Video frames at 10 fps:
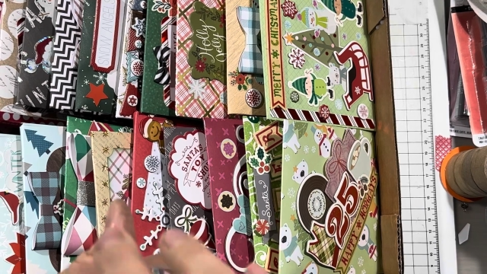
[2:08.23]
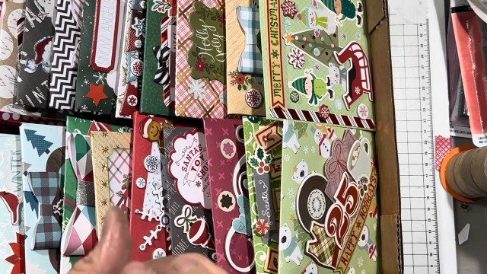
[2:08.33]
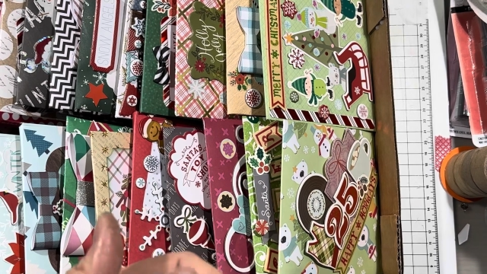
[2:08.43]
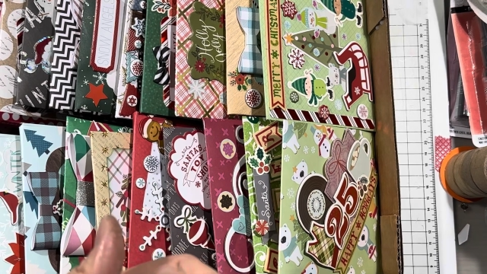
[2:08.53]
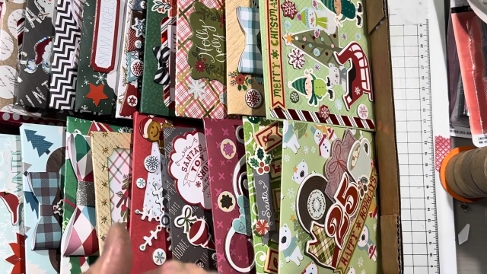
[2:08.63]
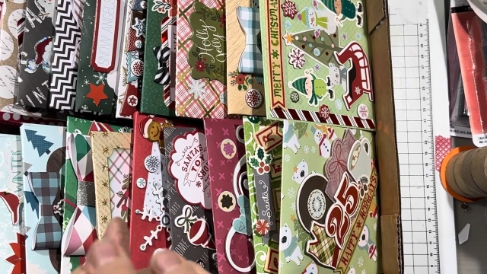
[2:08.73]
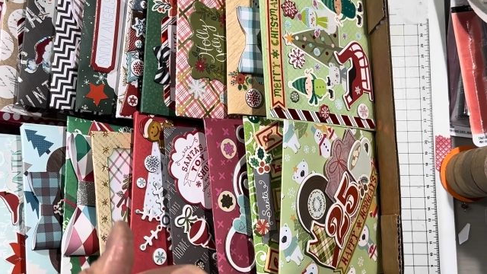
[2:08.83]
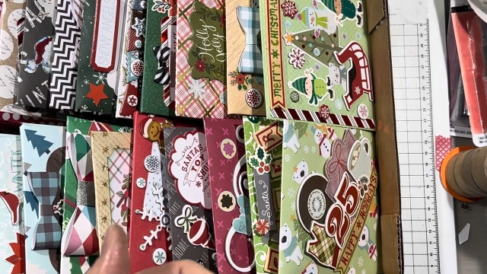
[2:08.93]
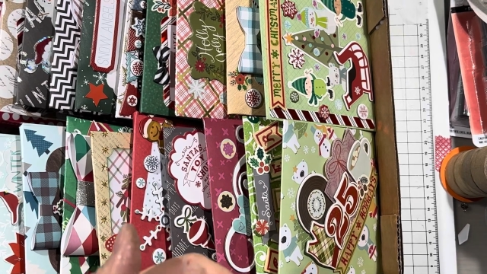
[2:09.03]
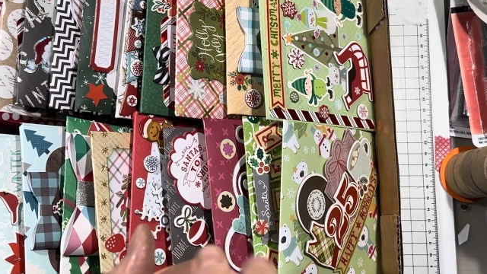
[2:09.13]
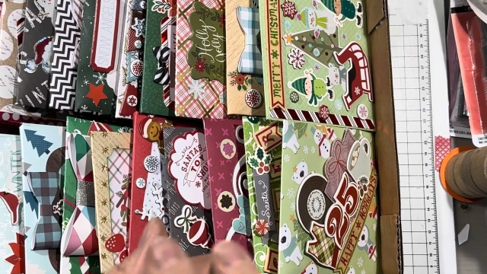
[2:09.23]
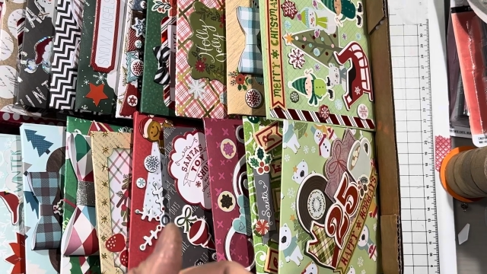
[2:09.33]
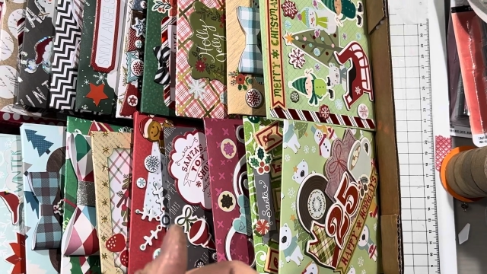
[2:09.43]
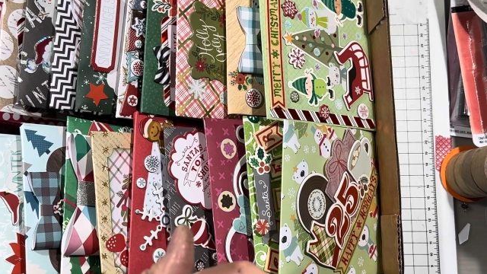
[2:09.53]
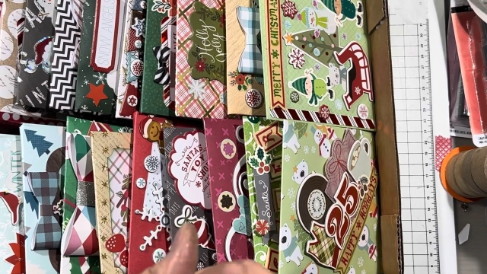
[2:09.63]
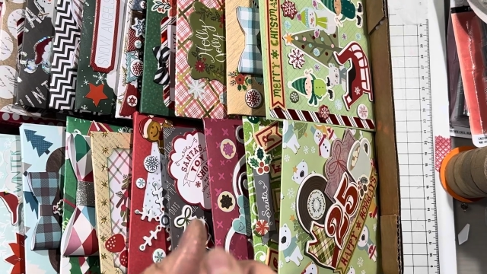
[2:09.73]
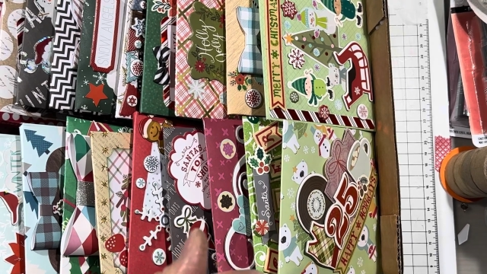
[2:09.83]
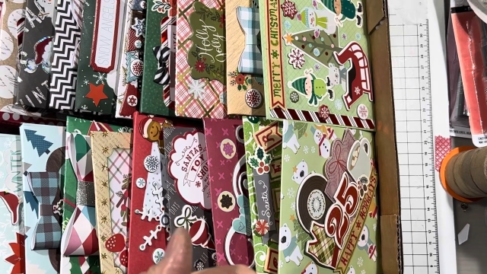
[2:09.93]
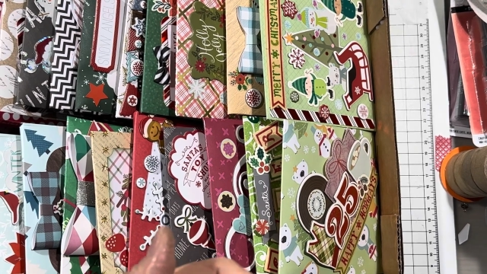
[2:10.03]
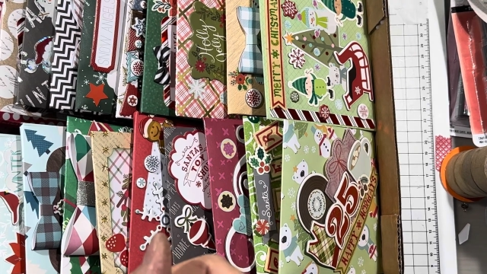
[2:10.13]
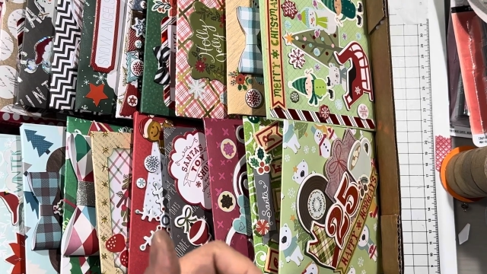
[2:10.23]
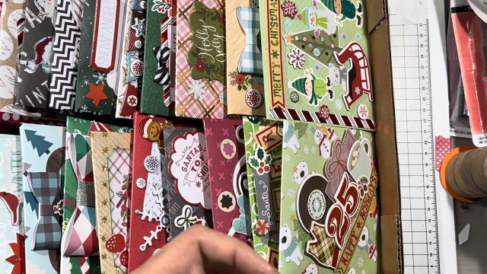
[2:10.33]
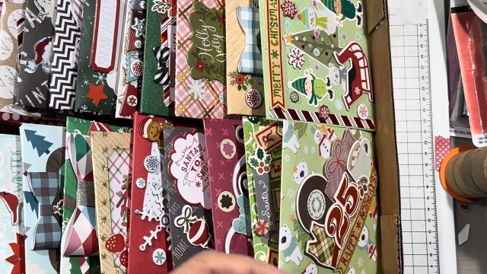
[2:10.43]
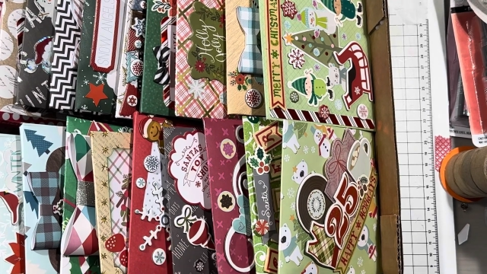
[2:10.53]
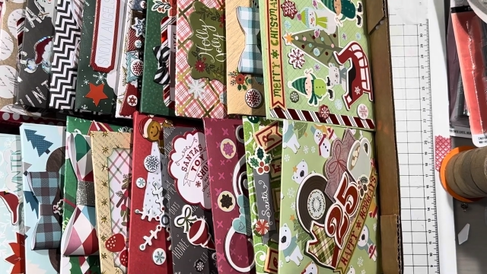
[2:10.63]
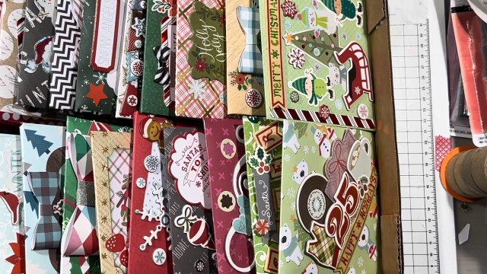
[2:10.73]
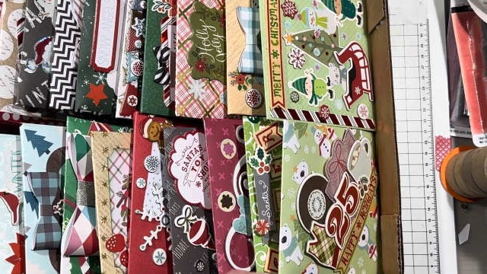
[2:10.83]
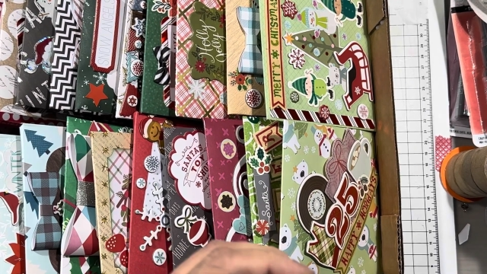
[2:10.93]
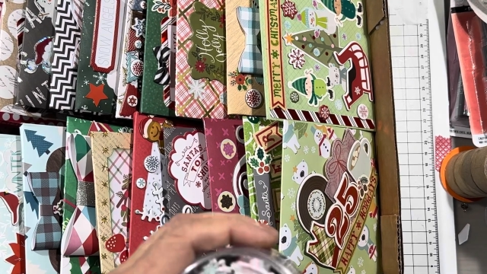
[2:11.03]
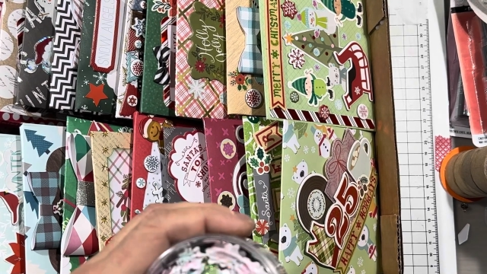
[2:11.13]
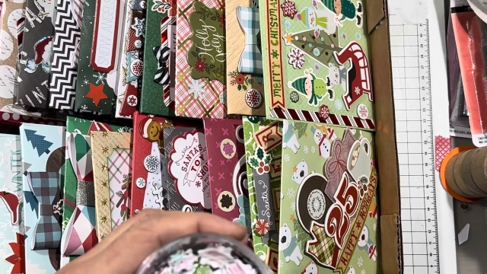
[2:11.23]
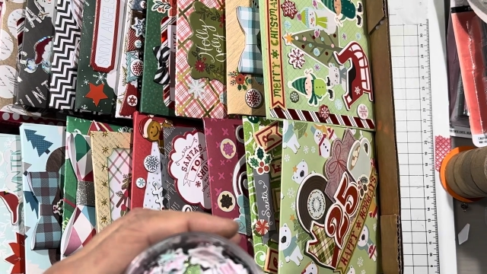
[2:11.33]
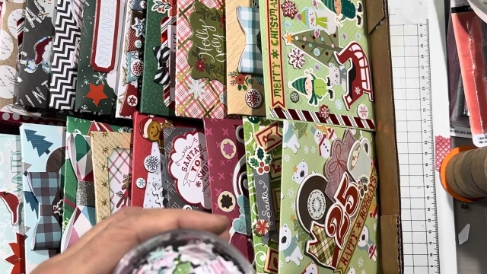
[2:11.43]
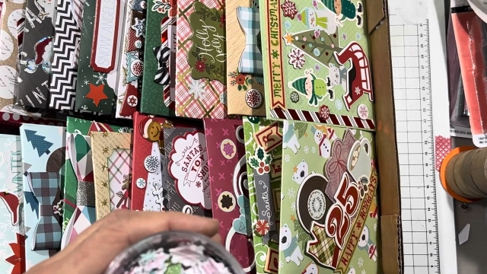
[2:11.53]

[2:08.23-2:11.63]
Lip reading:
[unreadable: no face in view]